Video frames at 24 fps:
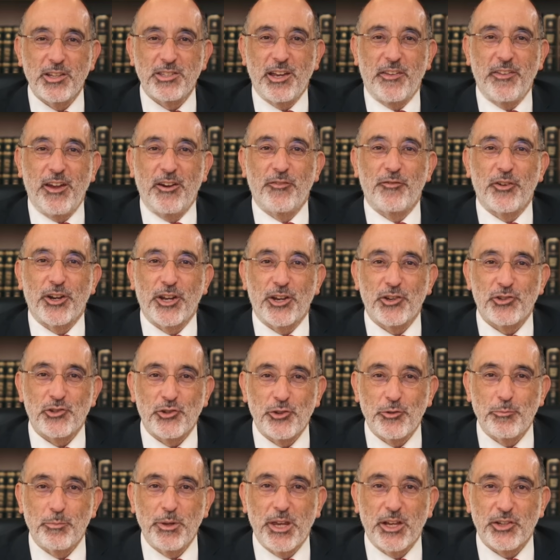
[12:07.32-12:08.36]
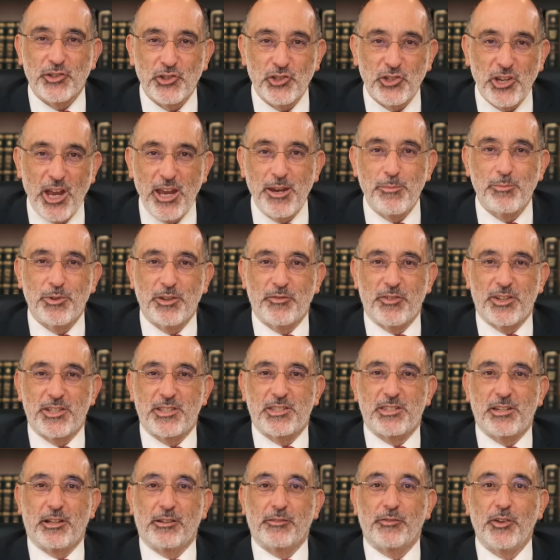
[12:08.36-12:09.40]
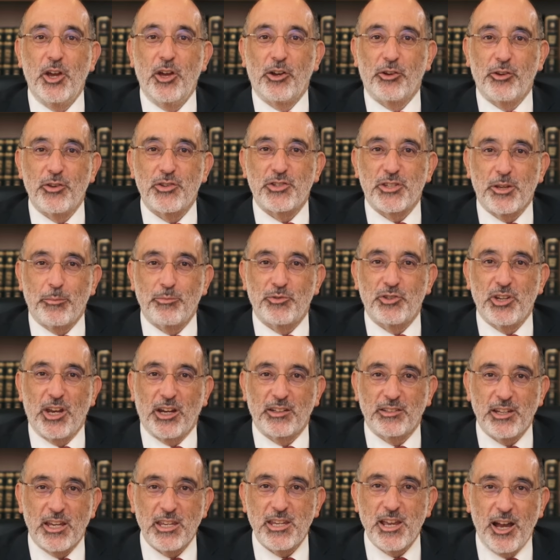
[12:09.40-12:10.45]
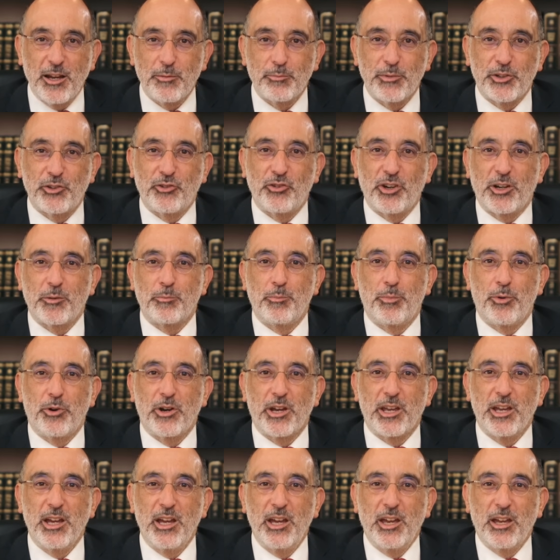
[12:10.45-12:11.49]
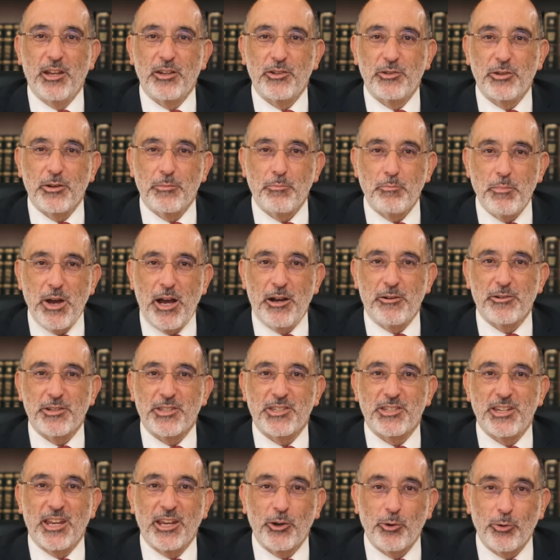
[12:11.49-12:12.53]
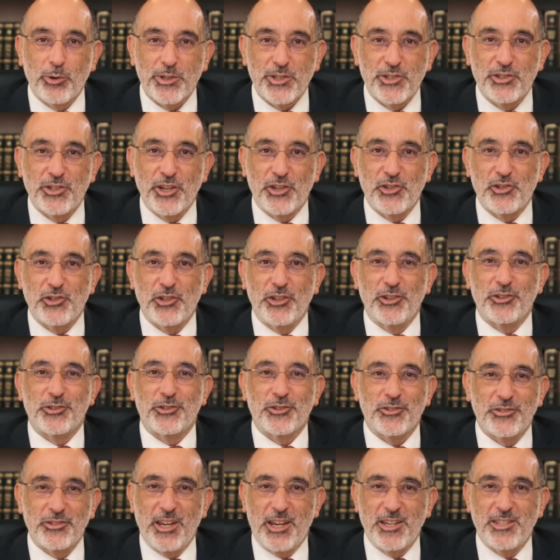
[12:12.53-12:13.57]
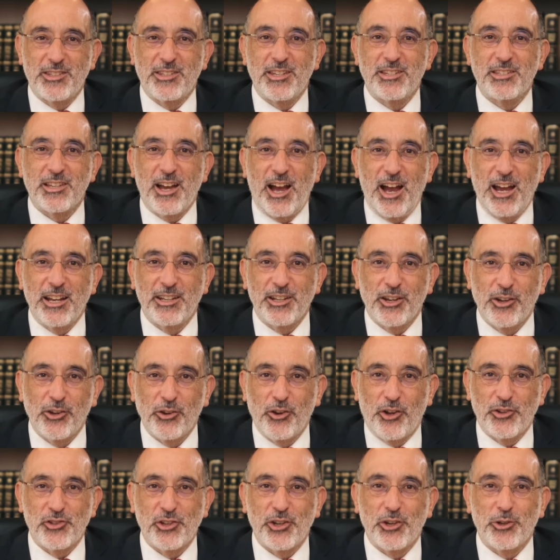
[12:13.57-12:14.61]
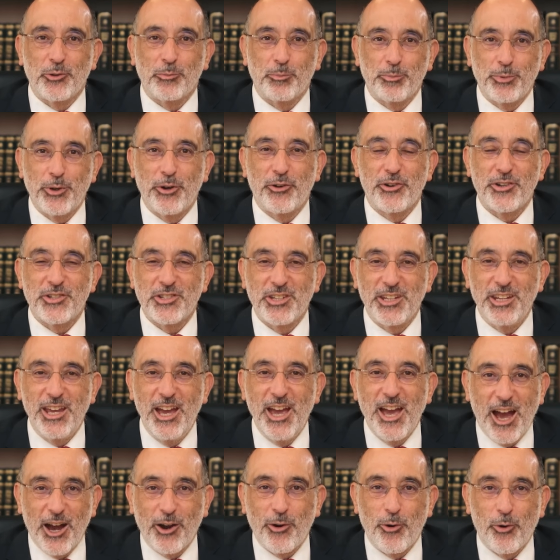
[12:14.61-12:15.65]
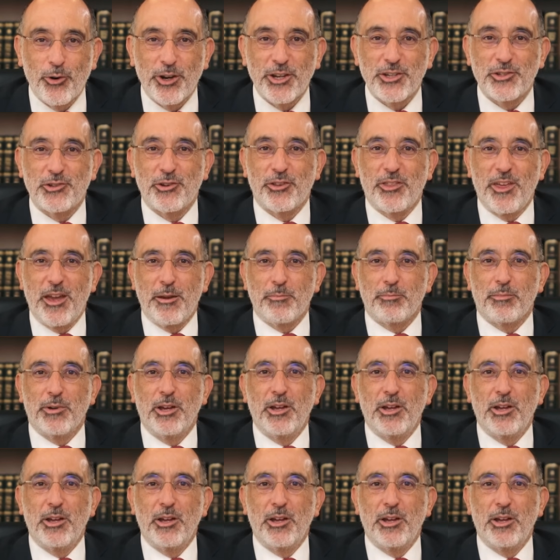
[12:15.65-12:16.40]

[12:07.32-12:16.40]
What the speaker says: South Africa should be ashamed of itself to subject a young matric boy to a Maoist inquisition to test his ideological purity according to them.